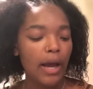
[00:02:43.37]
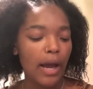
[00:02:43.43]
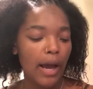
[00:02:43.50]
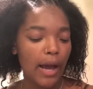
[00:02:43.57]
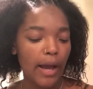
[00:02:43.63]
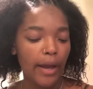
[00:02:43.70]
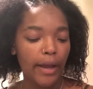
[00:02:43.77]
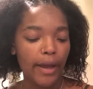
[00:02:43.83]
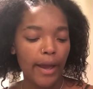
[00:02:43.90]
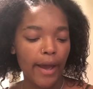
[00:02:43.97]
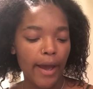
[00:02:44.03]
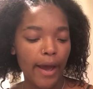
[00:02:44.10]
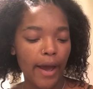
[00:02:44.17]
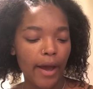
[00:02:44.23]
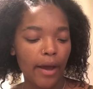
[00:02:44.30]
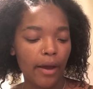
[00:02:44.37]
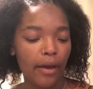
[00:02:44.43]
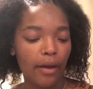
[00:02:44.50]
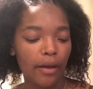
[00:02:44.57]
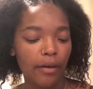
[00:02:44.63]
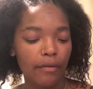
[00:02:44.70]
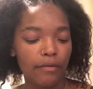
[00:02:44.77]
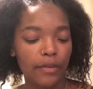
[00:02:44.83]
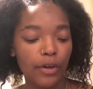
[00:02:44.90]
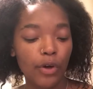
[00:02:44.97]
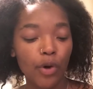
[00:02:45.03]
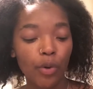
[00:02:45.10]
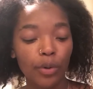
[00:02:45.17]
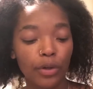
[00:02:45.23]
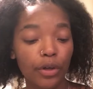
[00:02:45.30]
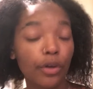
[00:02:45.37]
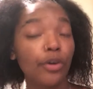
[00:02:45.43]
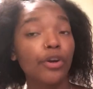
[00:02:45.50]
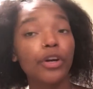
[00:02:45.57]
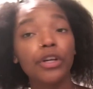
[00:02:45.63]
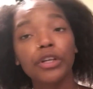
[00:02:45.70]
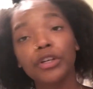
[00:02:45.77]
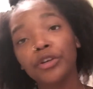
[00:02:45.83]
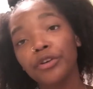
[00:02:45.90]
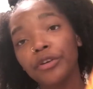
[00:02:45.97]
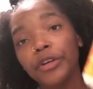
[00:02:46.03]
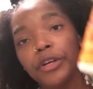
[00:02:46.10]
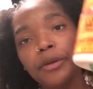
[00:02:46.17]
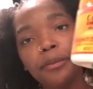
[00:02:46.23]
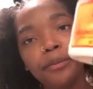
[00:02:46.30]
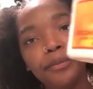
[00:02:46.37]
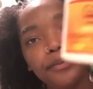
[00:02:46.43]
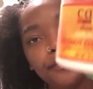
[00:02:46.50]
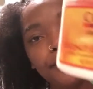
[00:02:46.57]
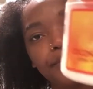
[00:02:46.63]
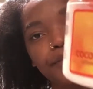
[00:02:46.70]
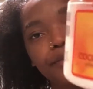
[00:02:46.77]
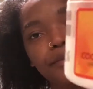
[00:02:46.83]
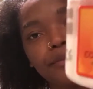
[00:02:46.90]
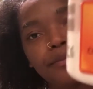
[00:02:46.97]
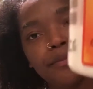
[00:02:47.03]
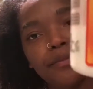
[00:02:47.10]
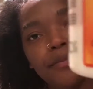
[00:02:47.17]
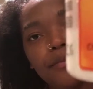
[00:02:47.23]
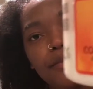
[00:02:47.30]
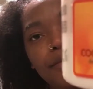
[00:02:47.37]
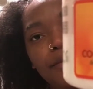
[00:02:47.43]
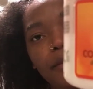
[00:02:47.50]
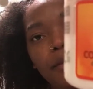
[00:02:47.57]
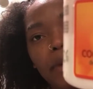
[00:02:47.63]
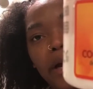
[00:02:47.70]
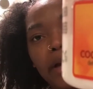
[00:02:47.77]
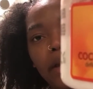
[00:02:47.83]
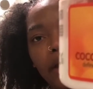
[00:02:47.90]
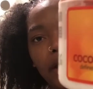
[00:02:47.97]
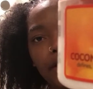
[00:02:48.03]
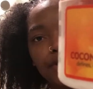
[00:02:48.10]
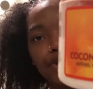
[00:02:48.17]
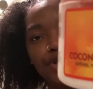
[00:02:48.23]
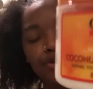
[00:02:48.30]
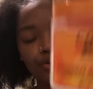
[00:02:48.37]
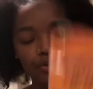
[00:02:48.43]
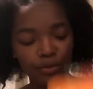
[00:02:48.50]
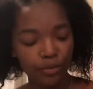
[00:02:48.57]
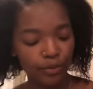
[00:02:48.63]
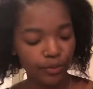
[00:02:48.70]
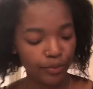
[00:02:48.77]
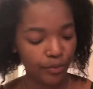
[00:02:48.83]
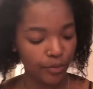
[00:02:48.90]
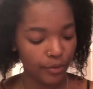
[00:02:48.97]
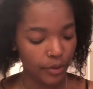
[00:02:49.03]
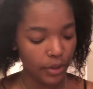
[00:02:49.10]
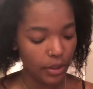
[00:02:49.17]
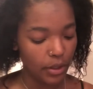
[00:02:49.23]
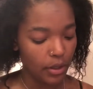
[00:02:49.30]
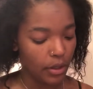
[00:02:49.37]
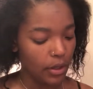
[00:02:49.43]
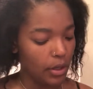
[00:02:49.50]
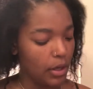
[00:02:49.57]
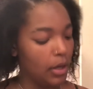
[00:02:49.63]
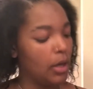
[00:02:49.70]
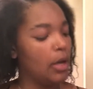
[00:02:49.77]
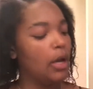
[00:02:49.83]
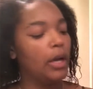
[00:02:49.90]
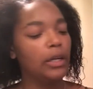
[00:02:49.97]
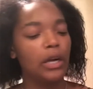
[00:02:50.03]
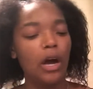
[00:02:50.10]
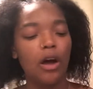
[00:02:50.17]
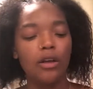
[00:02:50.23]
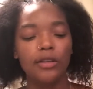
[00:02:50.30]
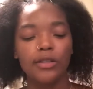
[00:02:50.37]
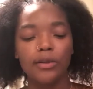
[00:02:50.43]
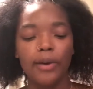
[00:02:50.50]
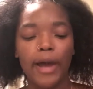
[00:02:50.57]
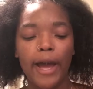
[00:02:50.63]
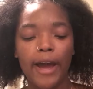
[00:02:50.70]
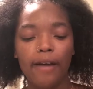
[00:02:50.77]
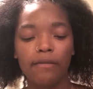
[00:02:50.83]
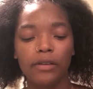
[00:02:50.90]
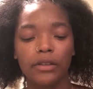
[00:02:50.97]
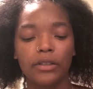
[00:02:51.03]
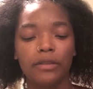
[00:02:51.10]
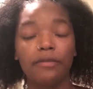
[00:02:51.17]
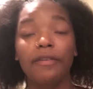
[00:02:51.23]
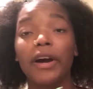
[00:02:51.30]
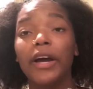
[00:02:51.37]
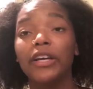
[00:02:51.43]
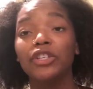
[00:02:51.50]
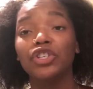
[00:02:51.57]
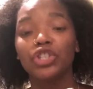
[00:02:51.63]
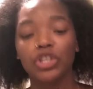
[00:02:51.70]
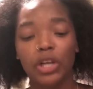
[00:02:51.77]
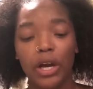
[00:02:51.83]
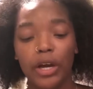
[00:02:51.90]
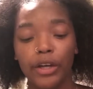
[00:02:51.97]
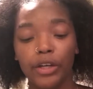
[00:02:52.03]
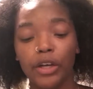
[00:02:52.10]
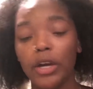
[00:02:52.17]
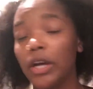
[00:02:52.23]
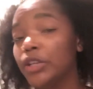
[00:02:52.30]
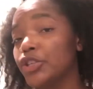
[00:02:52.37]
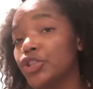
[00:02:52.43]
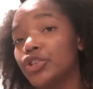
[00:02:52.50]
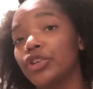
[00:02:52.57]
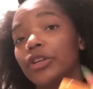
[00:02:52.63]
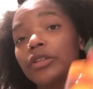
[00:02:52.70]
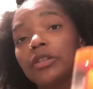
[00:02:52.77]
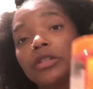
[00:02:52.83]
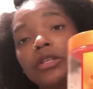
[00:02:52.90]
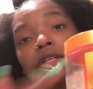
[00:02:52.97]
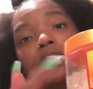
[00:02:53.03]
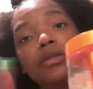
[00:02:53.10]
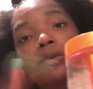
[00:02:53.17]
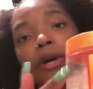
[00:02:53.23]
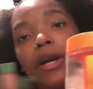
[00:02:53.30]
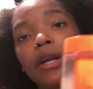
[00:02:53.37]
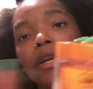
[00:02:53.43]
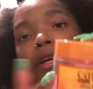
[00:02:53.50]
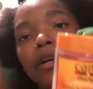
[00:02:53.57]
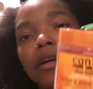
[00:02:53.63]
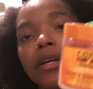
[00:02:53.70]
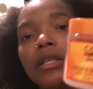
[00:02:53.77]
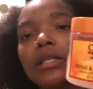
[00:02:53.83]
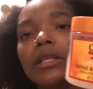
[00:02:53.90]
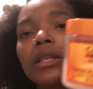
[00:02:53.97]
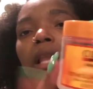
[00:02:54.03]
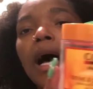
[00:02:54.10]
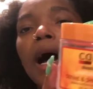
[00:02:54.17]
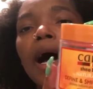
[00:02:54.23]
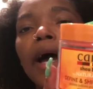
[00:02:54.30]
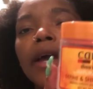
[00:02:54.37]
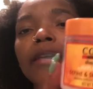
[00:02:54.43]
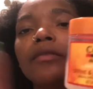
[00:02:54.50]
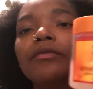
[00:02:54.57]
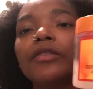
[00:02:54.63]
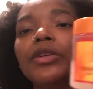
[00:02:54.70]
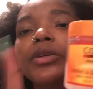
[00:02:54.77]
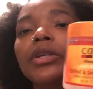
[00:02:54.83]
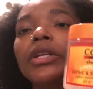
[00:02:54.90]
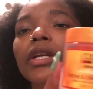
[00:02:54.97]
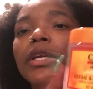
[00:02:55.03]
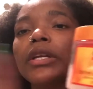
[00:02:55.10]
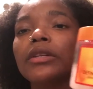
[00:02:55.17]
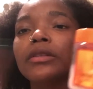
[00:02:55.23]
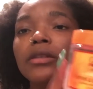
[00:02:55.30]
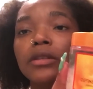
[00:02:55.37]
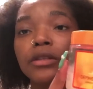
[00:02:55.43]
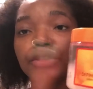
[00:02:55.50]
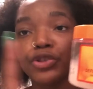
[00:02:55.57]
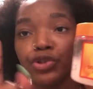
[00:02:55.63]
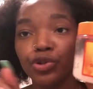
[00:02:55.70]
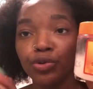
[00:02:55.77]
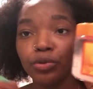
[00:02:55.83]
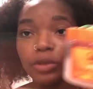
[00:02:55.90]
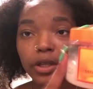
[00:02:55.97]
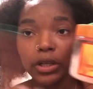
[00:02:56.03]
I have the coconut curling cream by Cantu. And I also have their Define Shine Custard. This right here is life. You need this. You